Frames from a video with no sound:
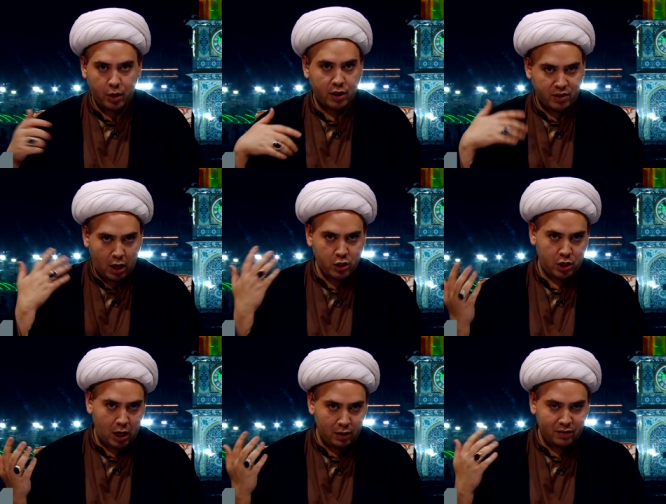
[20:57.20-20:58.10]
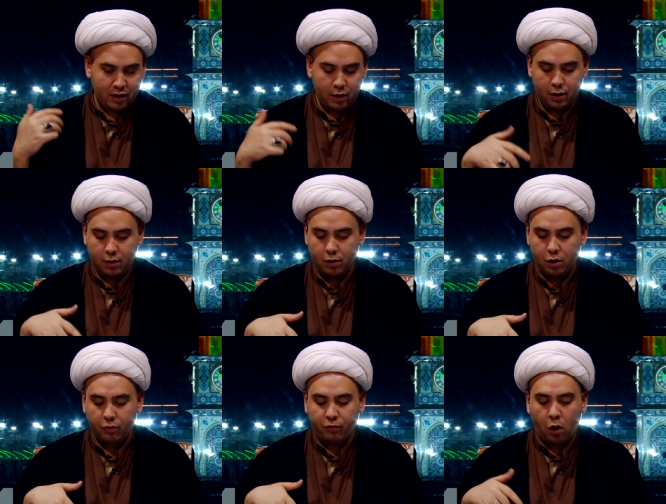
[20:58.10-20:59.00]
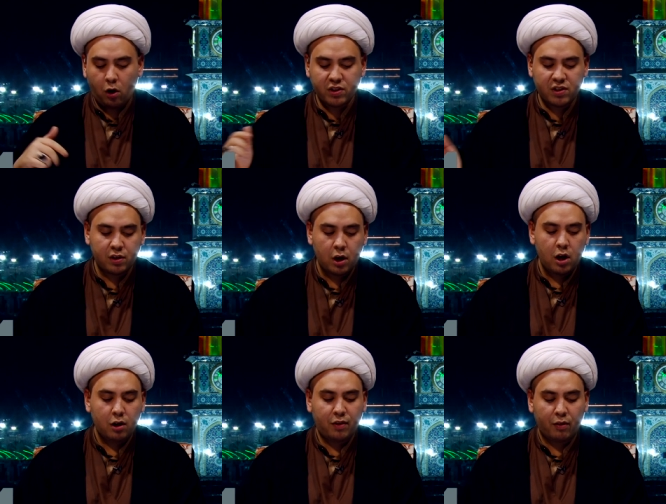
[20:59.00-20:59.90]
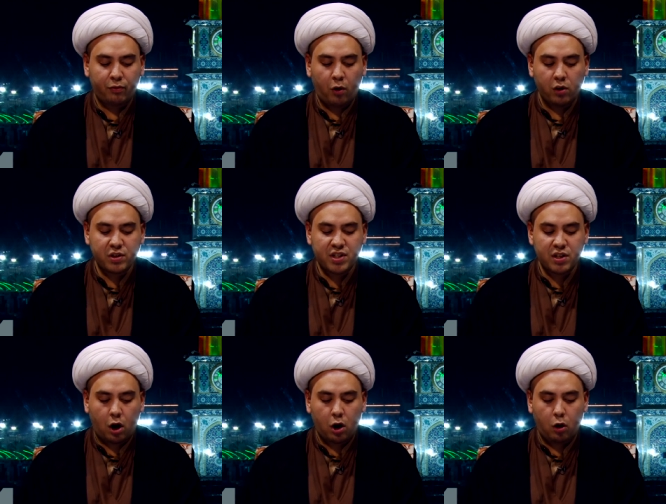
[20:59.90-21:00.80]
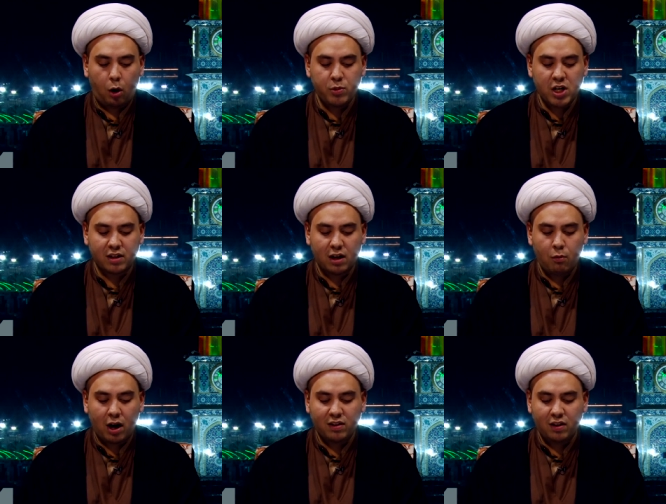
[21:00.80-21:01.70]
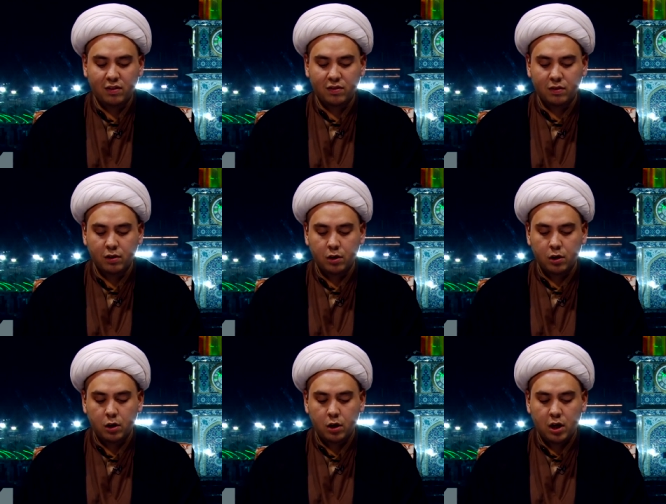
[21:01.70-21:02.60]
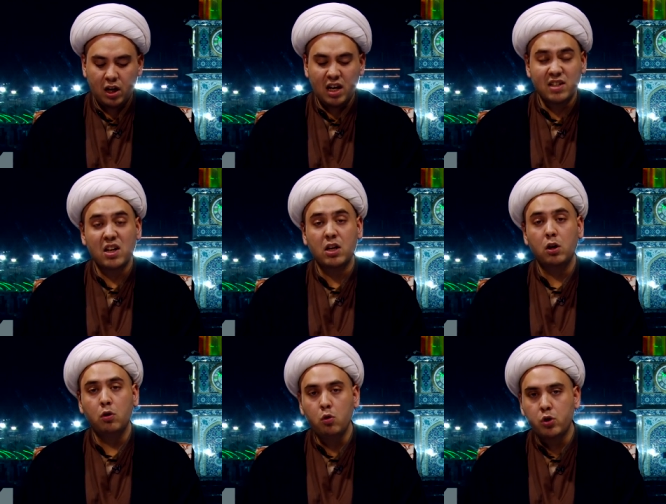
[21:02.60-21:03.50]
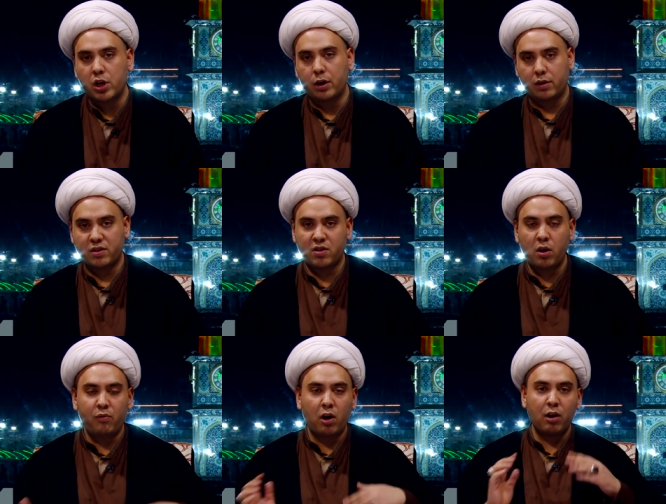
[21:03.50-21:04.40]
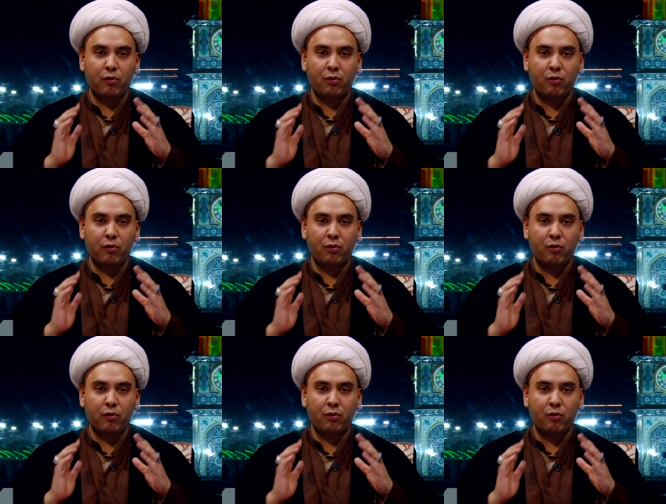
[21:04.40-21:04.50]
intentionality. Thought that thoughts are object directed is an illusion. So the very